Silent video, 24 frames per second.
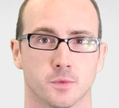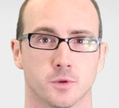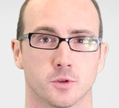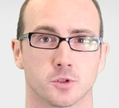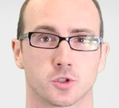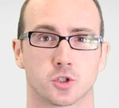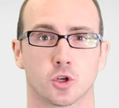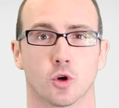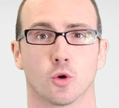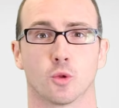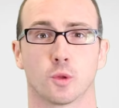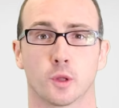
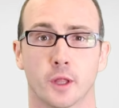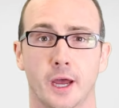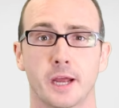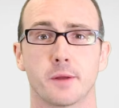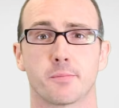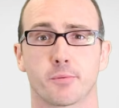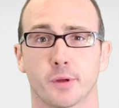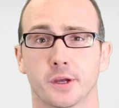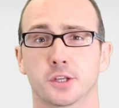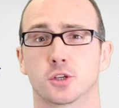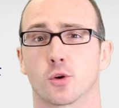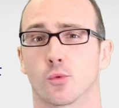So
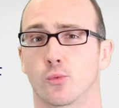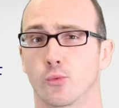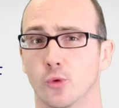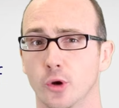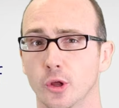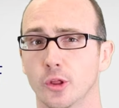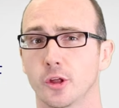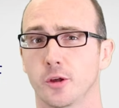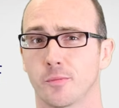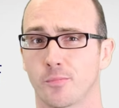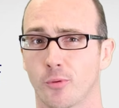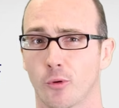light plays a
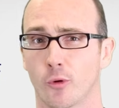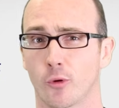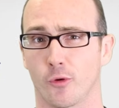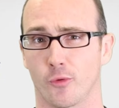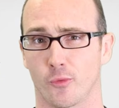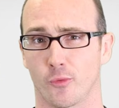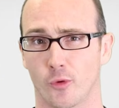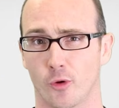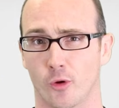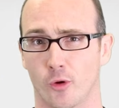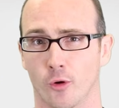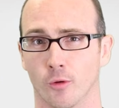really
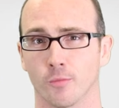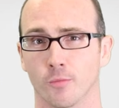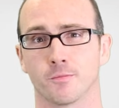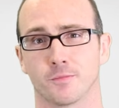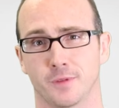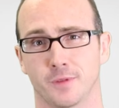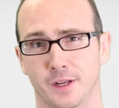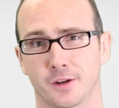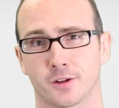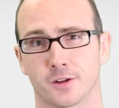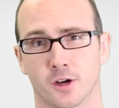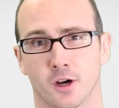important role
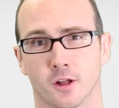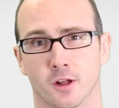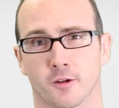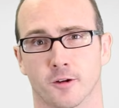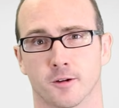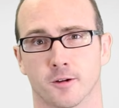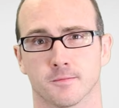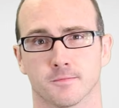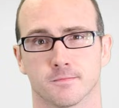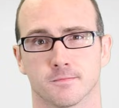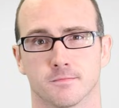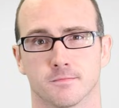in color.